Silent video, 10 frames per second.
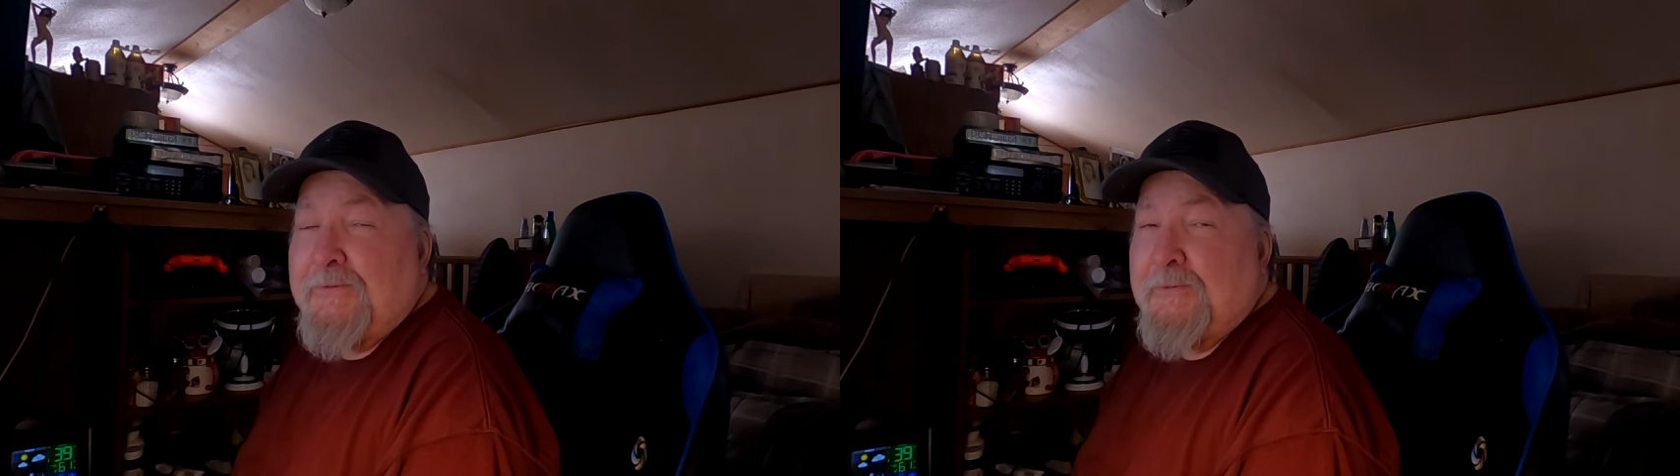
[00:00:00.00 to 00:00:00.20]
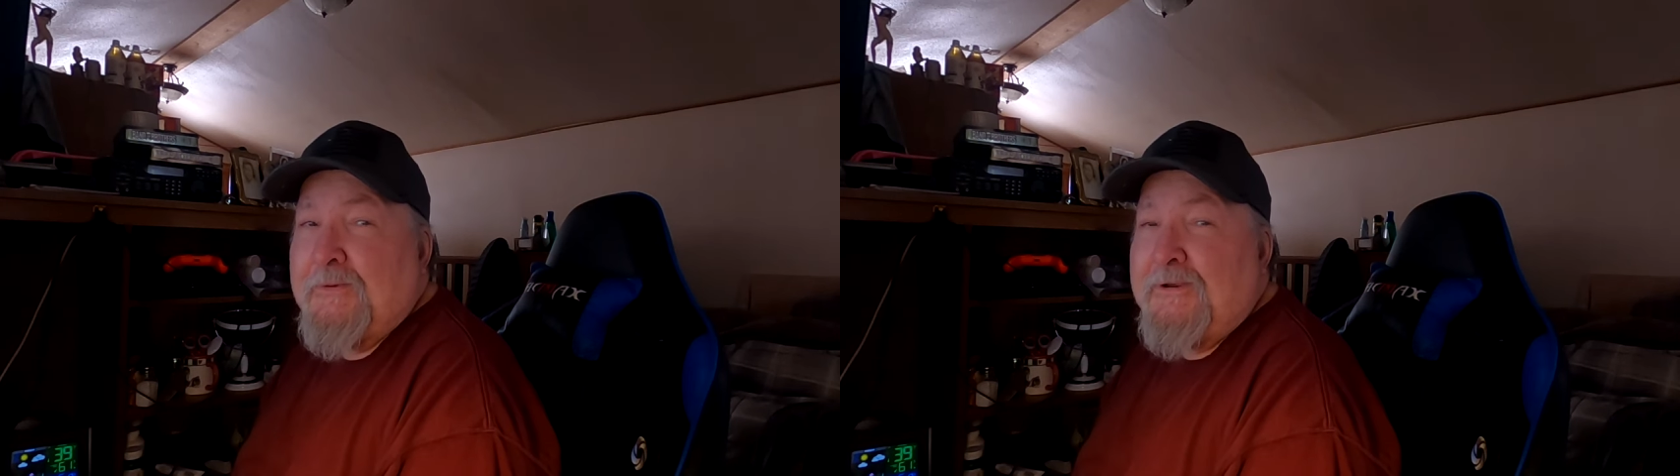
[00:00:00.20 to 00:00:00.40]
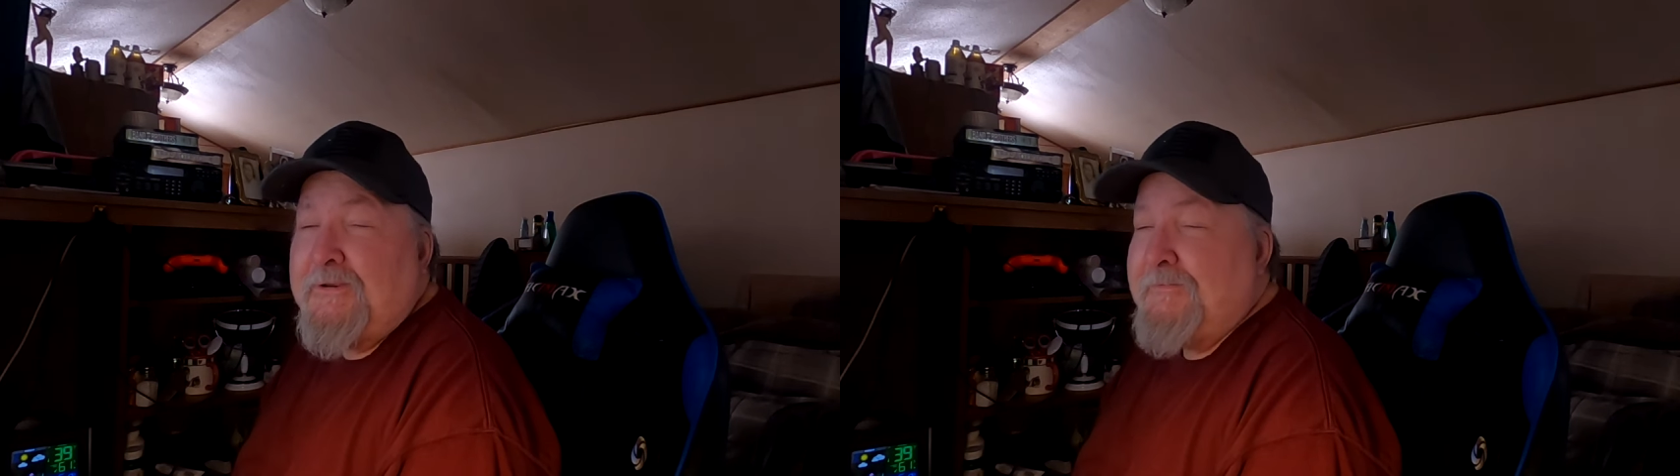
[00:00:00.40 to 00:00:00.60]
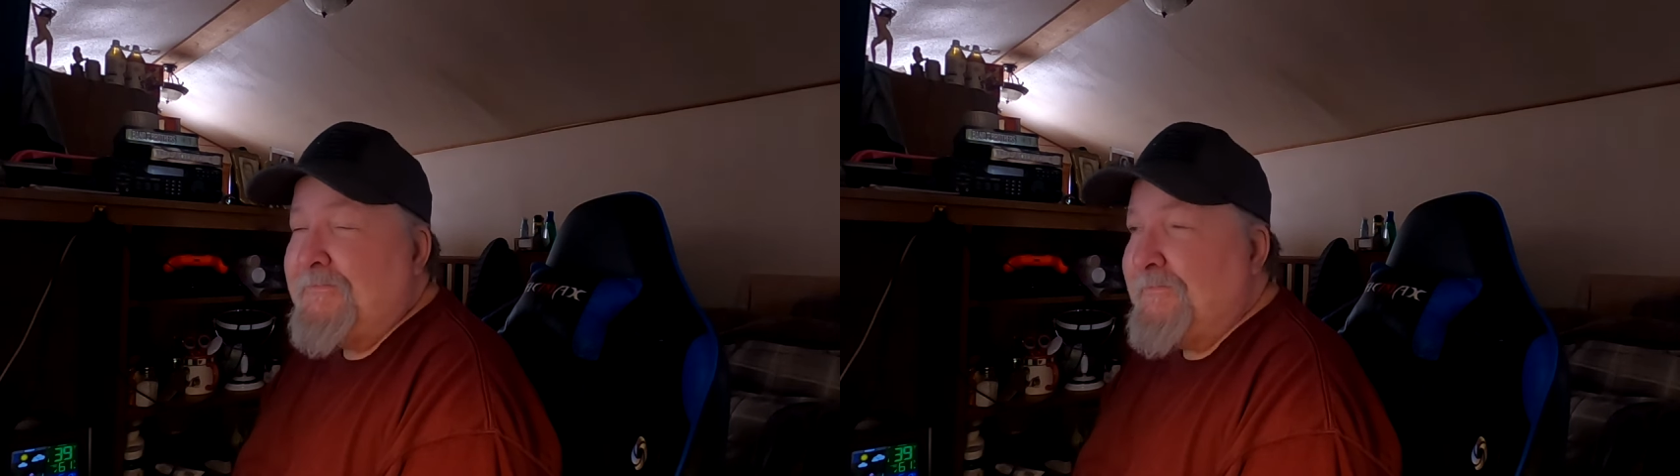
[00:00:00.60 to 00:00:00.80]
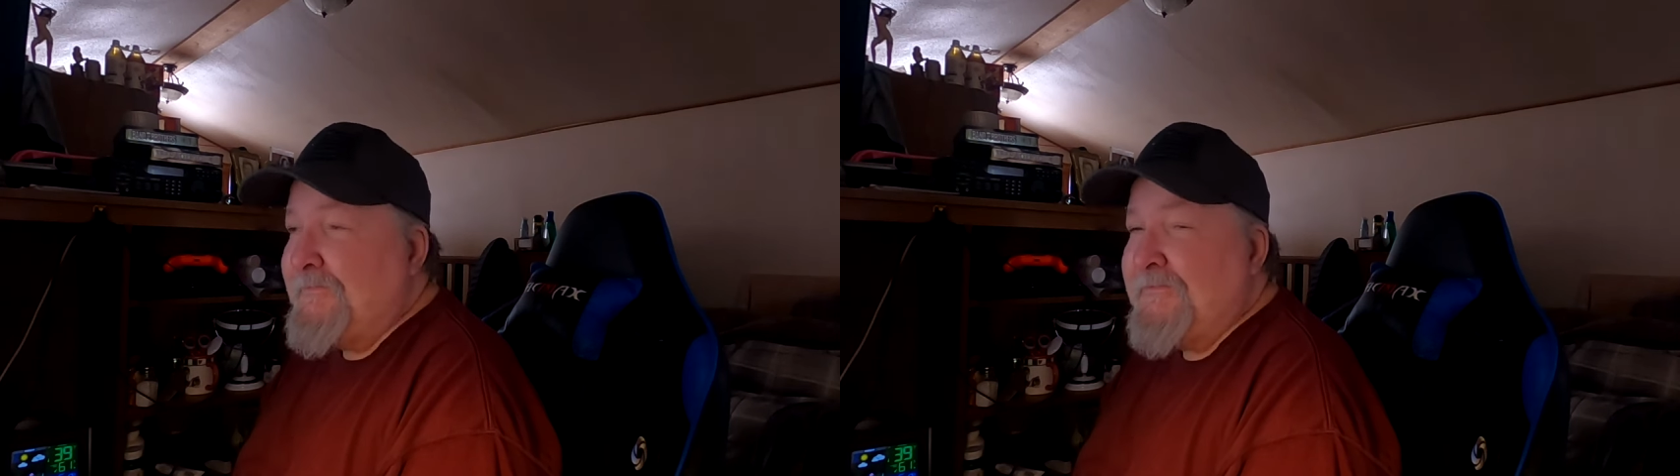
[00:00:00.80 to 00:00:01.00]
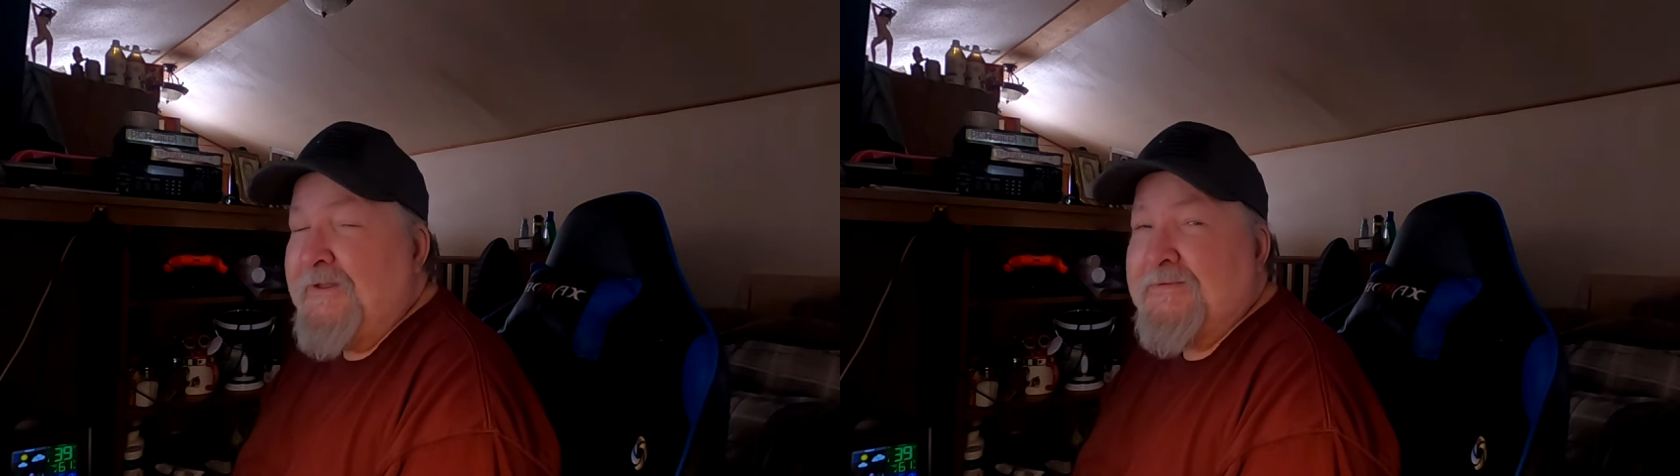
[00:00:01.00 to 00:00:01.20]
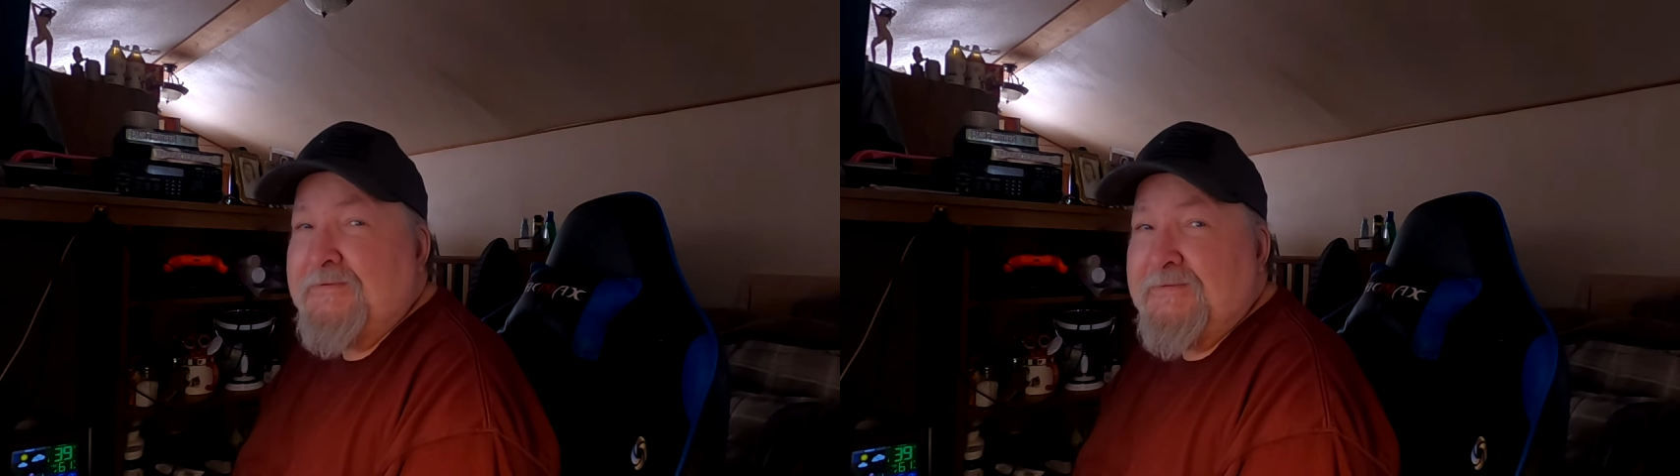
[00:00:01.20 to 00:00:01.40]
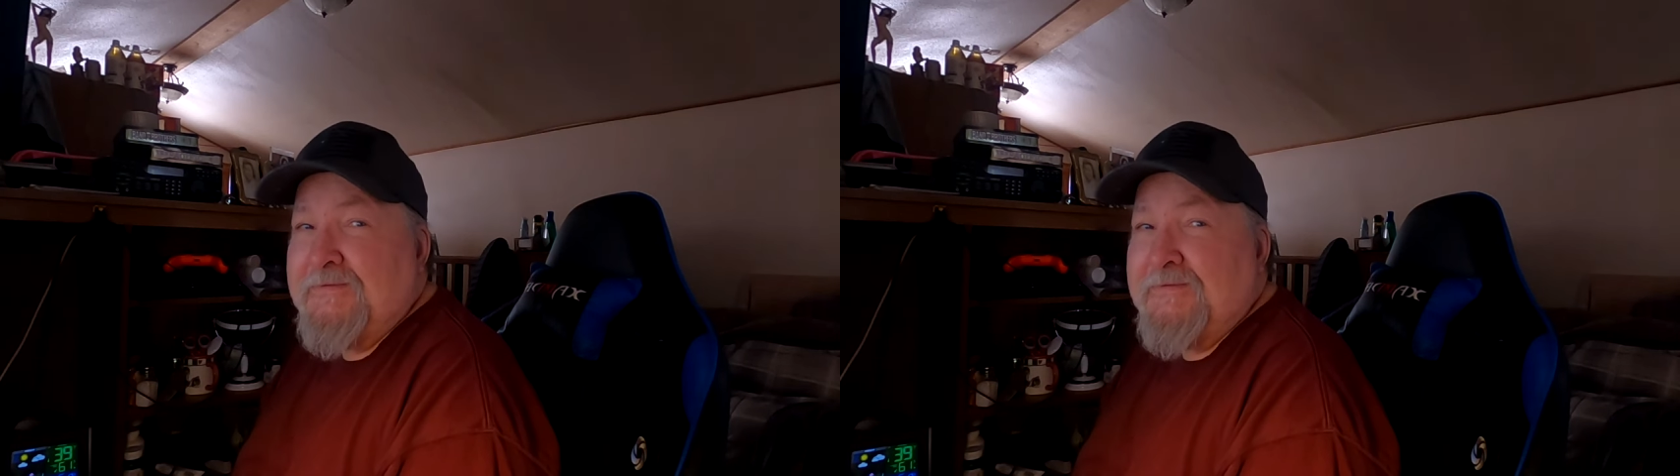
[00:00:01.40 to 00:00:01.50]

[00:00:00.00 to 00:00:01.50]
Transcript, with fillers: three, not